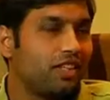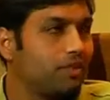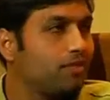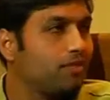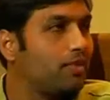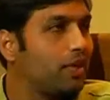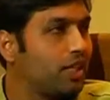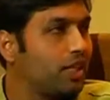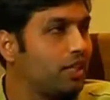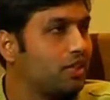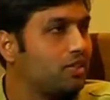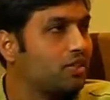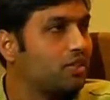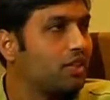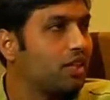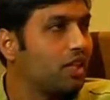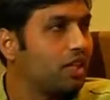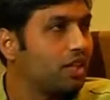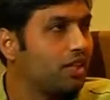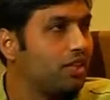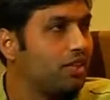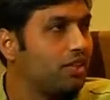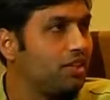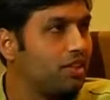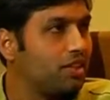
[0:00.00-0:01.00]
Braid's
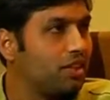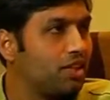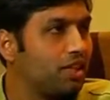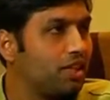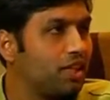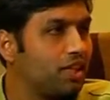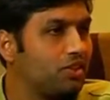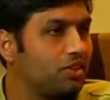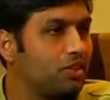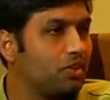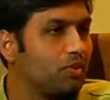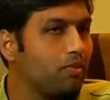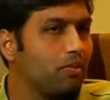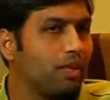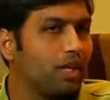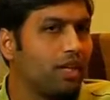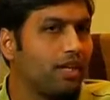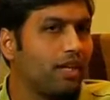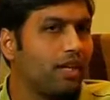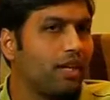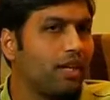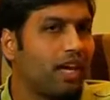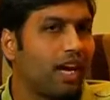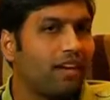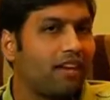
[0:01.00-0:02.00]
TDD as you mean
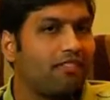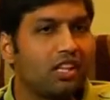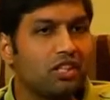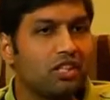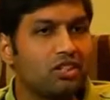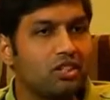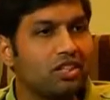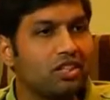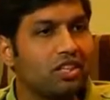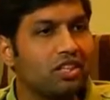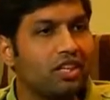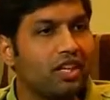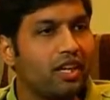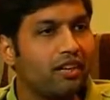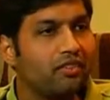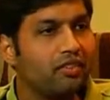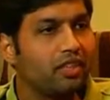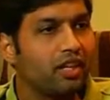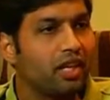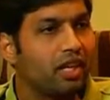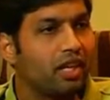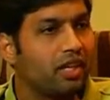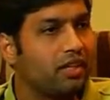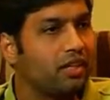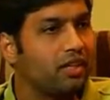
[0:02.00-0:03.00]
it. I've actually never
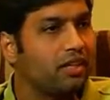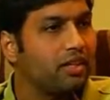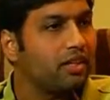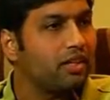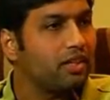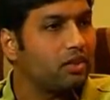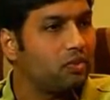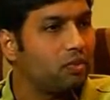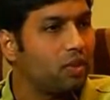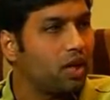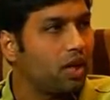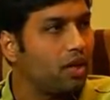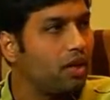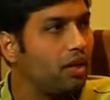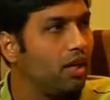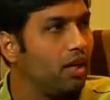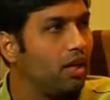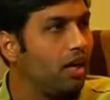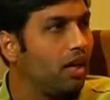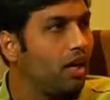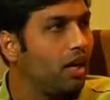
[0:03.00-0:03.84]
attended one.